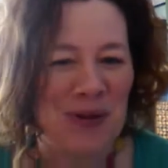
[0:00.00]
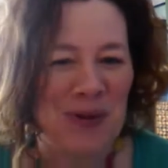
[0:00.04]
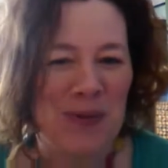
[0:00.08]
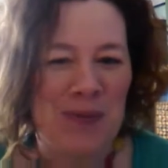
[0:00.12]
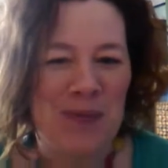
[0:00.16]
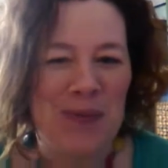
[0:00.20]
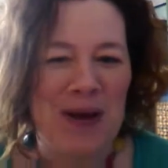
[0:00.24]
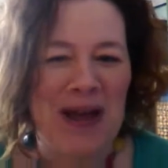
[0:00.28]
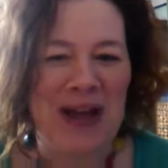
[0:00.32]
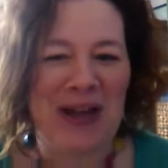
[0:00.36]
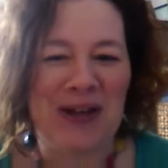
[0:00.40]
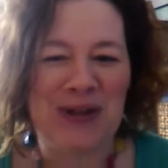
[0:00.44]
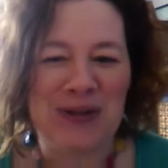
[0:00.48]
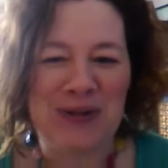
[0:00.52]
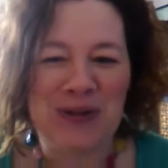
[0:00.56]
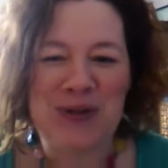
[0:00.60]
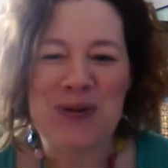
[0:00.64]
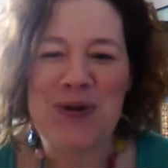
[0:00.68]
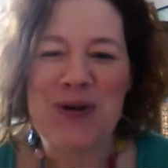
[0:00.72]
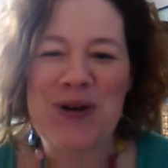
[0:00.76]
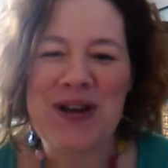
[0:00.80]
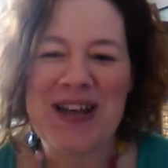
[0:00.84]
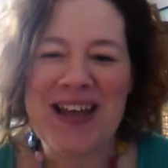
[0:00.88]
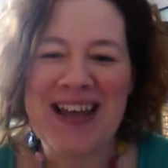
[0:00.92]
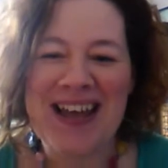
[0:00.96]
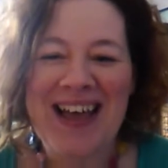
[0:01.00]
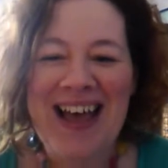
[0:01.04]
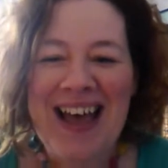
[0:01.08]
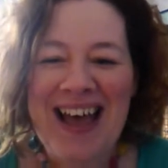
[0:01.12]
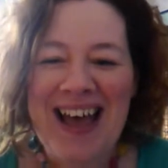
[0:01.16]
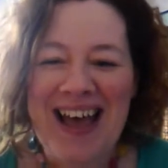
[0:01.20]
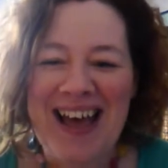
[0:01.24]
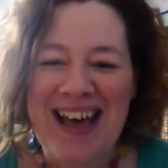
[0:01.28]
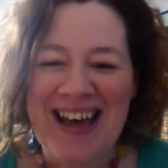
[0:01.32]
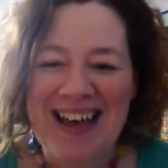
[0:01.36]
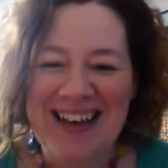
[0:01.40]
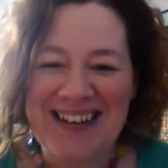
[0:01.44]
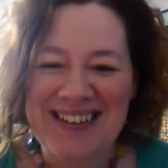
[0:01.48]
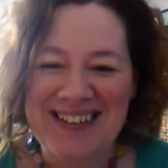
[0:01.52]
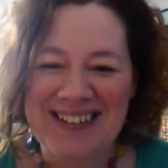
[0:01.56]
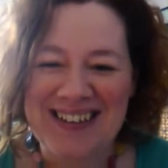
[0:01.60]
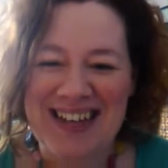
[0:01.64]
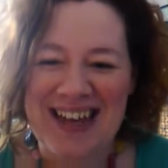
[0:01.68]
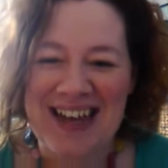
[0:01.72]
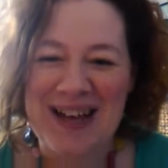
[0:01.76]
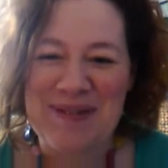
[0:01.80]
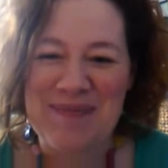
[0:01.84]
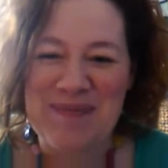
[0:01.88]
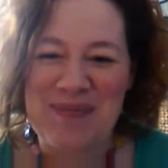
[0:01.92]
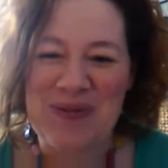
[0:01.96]
you may enjoy, and
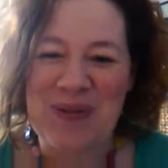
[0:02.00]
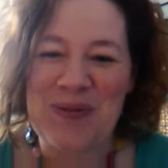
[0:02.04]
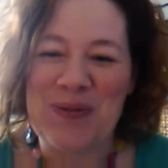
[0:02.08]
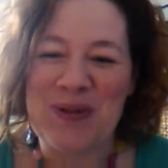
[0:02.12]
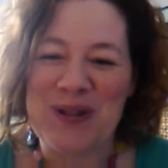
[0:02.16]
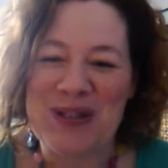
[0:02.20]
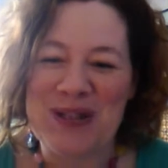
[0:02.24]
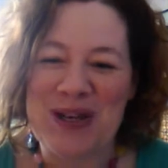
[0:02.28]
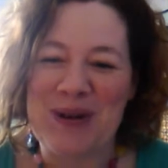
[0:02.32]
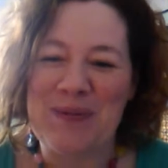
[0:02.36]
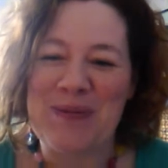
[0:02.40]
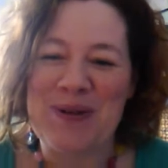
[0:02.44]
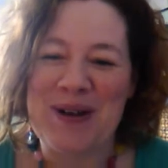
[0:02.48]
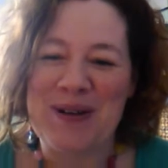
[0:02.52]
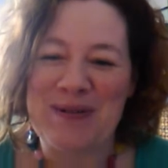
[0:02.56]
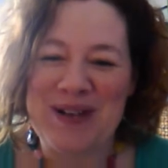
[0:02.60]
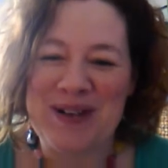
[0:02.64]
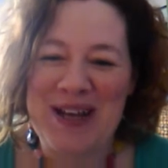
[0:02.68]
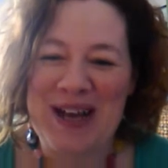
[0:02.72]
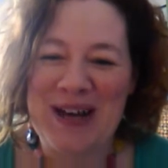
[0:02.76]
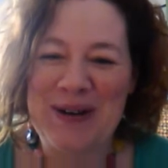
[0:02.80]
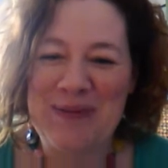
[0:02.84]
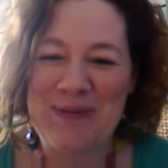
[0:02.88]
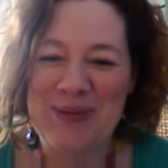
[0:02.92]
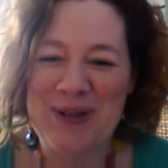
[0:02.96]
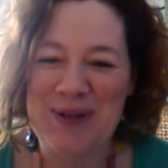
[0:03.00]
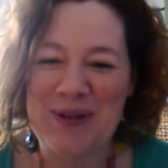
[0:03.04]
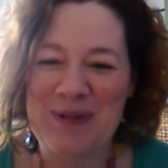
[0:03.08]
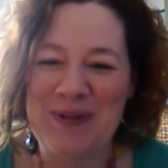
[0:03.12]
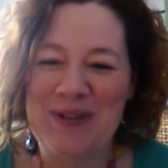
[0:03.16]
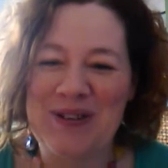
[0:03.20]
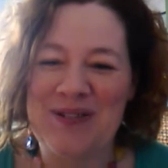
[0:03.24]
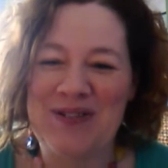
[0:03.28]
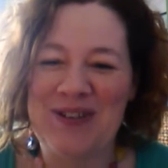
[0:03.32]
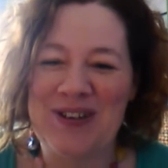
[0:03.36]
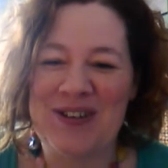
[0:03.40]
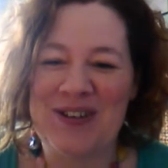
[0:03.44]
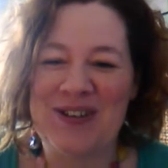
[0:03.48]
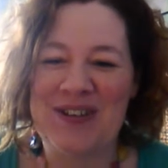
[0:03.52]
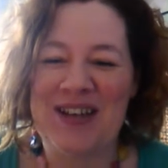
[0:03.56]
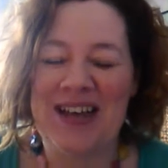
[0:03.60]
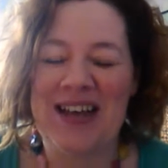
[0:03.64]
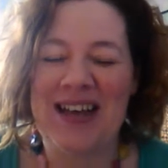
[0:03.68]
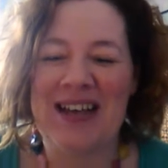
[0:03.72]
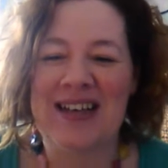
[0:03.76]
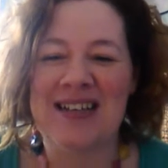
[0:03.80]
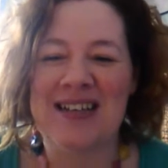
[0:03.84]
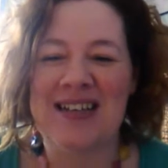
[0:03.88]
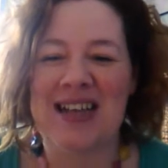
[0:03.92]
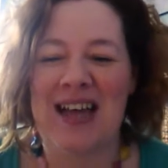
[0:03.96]
which I'll be able to help you with a few
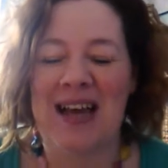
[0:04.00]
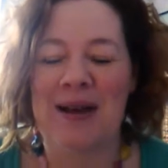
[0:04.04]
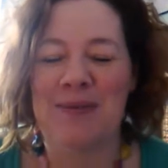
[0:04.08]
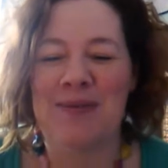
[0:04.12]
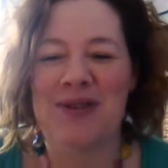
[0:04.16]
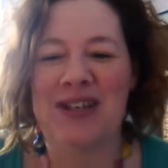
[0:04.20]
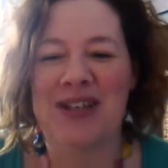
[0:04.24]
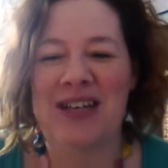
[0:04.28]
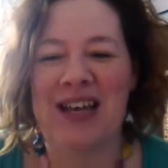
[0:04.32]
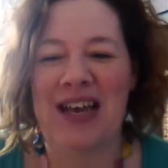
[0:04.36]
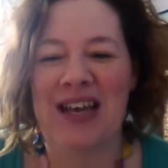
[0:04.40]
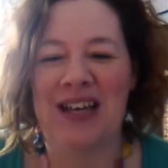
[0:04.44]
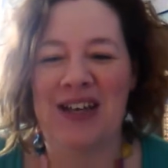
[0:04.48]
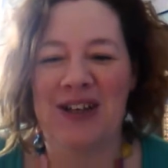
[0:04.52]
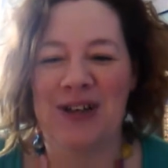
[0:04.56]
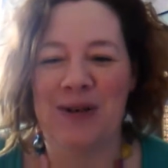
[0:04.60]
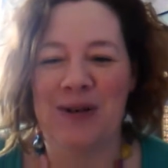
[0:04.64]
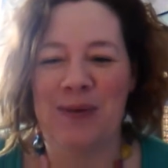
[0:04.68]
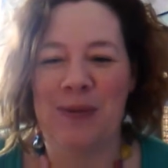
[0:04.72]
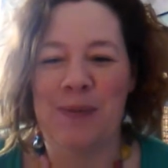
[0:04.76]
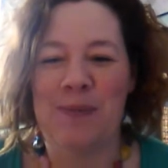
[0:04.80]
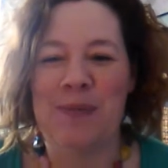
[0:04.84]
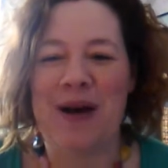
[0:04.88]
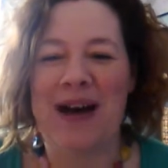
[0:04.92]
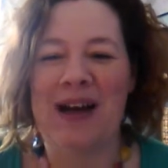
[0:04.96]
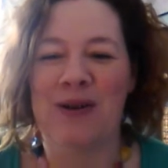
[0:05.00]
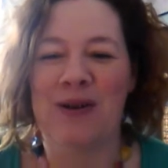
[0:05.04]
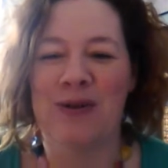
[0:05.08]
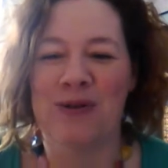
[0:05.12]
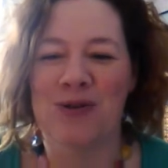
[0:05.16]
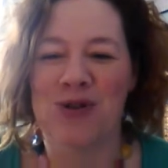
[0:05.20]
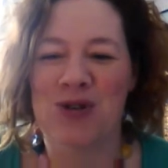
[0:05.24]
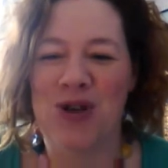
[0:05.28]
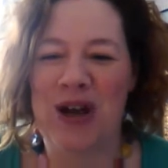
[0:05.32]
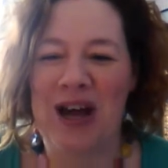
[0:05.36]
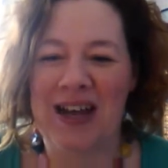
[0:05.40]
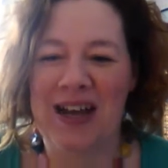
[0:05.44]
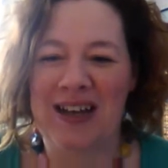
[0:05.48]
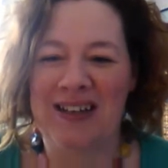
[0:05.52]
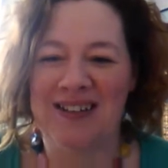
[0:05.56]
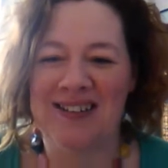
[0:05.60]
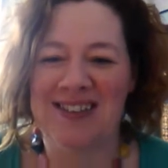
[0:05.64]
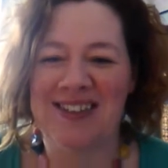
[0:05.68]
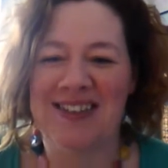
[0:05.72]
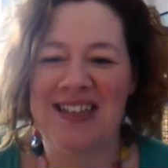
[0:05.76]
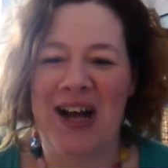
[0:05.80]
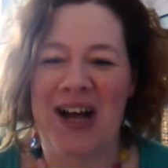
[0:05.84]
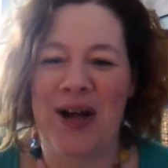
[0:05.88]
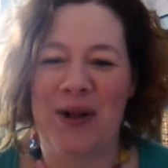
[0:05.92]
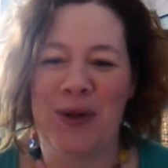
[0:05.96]
things and to get you back on track and
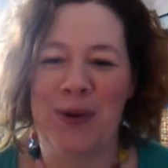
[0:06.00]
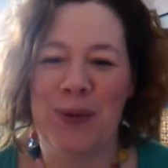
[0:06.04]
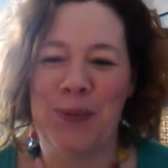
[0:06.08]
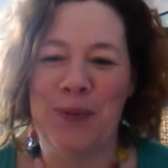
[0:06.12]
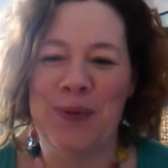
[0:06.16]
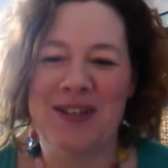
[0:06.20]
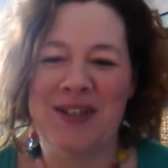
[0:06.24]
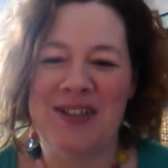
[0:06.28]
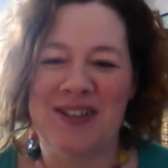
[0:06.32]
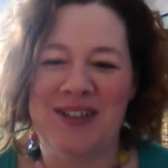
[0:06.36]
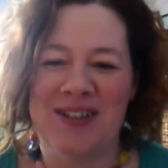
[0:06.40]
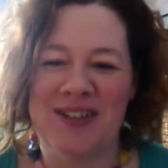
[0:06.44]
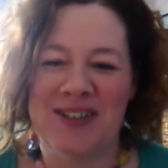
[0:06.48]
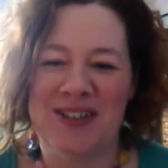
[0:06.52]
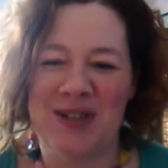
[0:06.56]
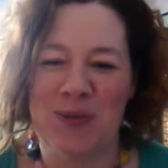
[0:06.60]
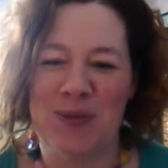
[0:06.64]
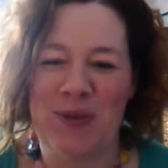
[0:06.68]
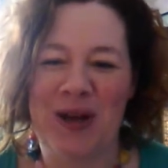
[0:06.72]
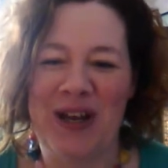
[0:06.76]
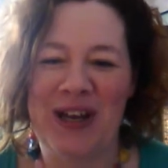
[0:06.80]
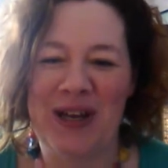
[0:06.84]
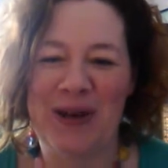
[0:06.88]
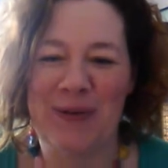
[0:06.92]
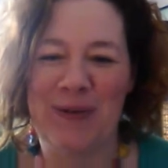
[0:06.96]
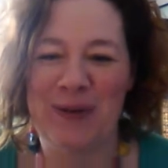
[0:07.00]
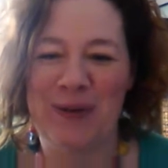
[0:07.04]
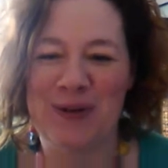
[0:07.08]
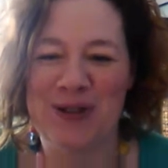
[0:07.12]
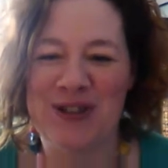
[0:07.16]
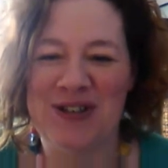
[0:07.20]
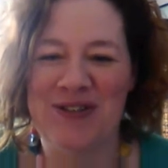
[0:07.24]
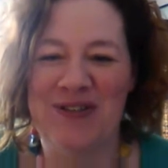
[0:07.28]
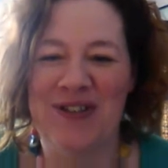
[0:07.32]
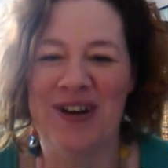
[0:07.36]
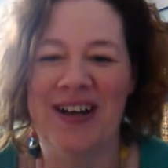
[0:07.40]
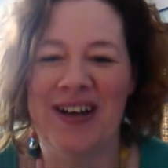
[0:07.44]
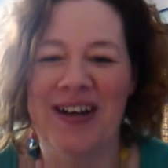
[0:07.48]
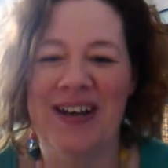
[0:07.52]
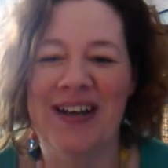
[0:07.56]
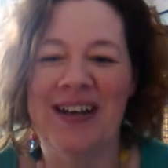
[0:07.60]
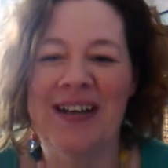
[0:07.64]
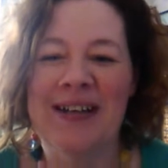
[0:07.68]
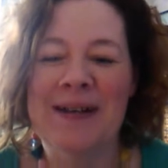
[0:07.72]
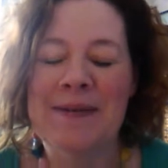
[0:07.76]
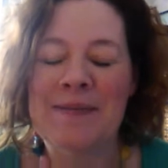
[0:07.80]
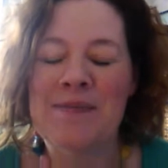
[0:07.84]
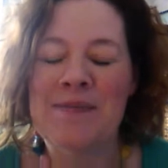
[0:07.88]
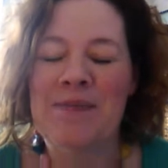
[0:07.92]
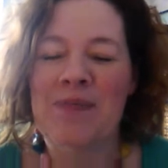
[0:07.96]
style your business the way you want to run it,
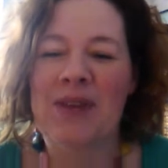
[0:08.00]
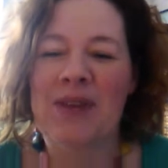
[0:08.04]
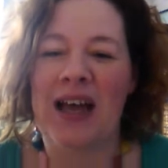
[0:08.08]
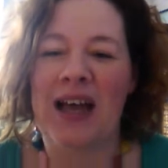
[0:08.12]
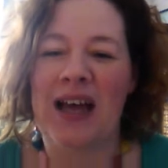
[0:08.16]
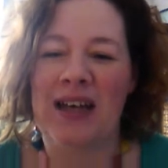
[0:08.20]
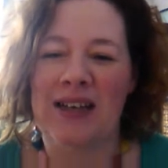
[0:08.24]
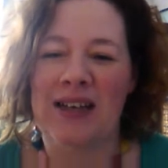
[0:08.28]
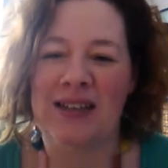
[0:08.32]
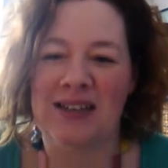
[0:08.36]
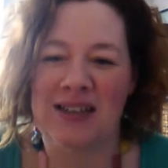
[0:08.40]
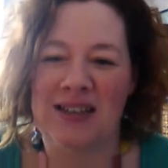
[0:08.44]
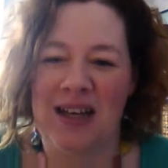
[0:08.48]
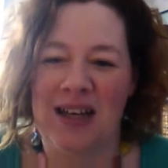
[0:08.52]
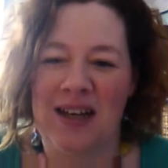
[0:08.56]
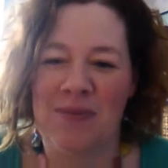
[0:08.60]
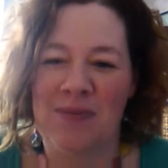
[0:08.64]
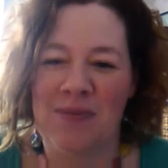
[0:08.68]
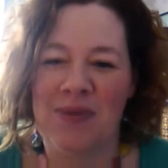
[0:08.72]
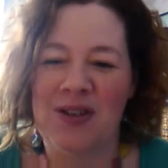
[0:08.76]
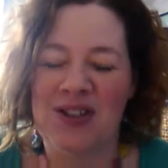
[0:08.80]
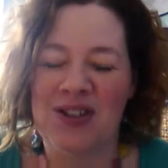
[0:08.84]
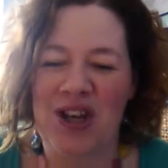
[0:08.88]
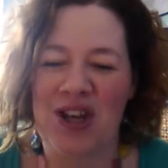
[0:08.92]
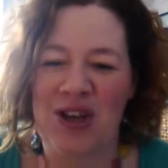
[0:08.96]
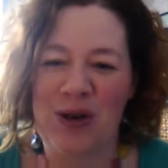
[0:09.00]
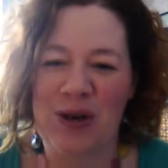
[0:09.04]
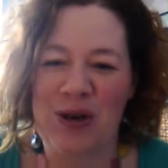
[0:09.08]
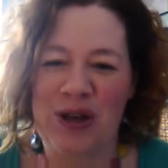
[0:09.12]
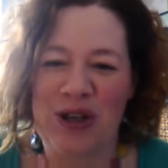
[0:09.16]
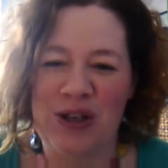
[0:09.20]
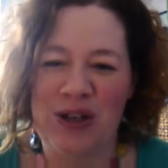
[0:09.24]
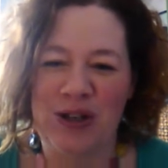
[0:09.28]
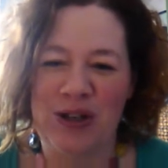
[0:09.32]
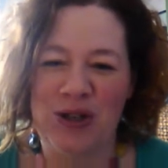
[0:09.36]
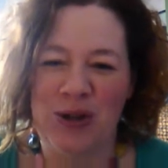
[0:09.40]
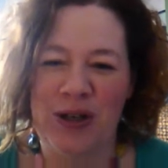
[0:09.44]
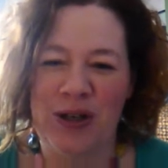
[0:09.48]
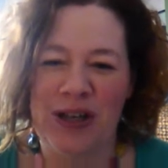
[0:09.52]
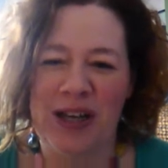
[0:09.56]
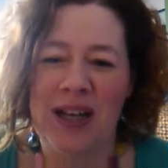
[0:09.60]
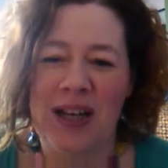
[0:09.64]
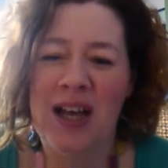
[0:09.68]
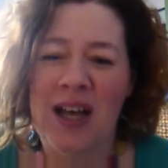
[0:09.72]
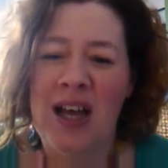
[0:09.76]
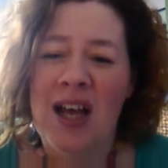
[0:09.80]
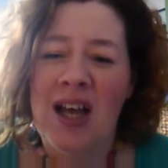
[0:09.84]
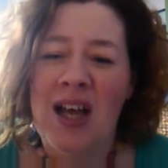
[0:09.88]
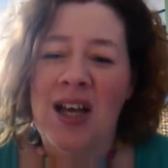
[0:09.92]
and so you can enjoy it.